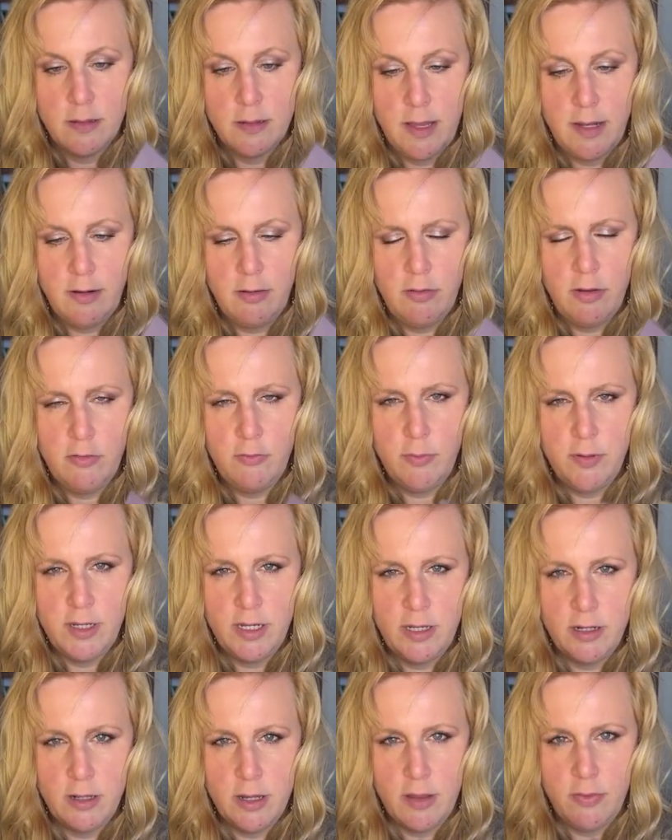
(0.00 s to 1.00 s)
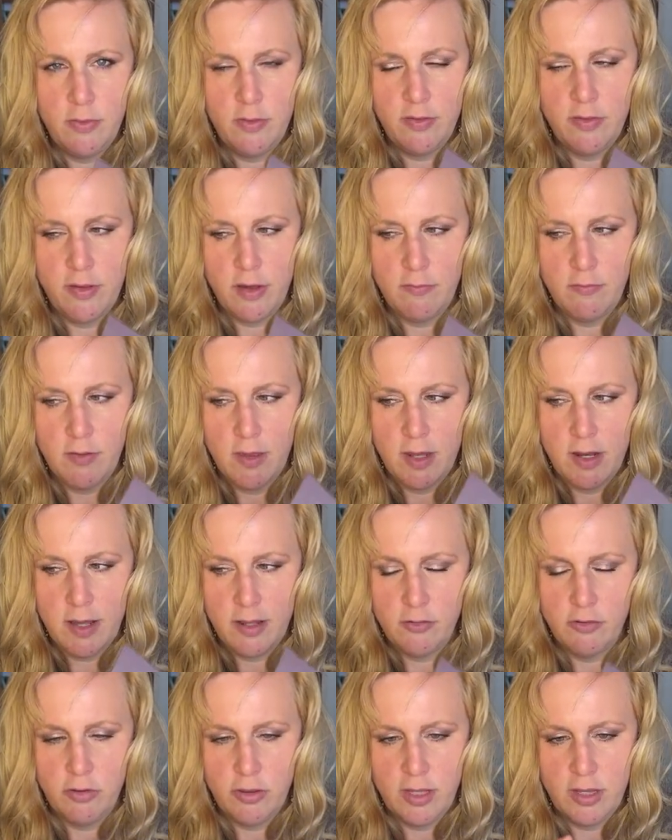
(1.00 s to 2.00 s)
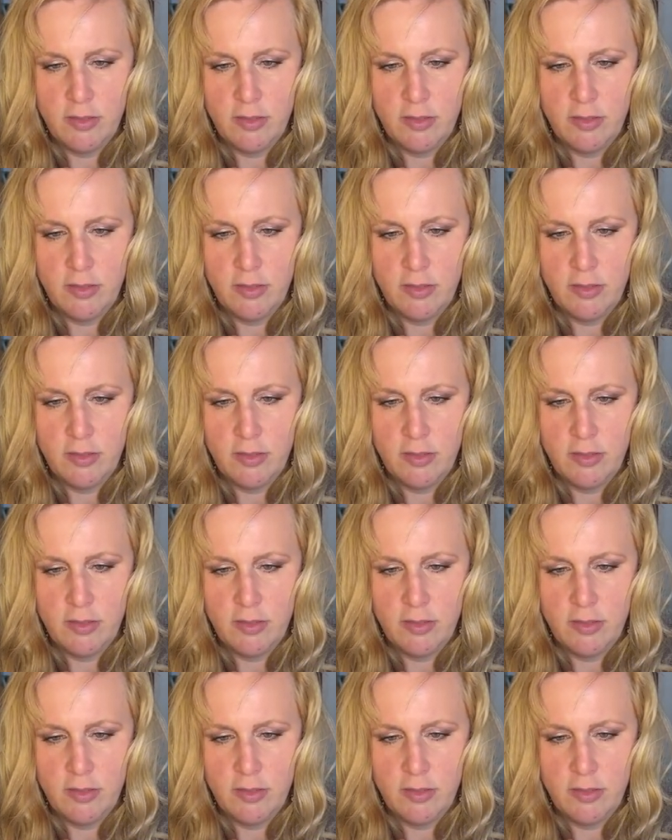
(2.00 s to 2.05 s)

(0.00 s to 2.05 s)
I don't know if we need to cut this off yet, actually.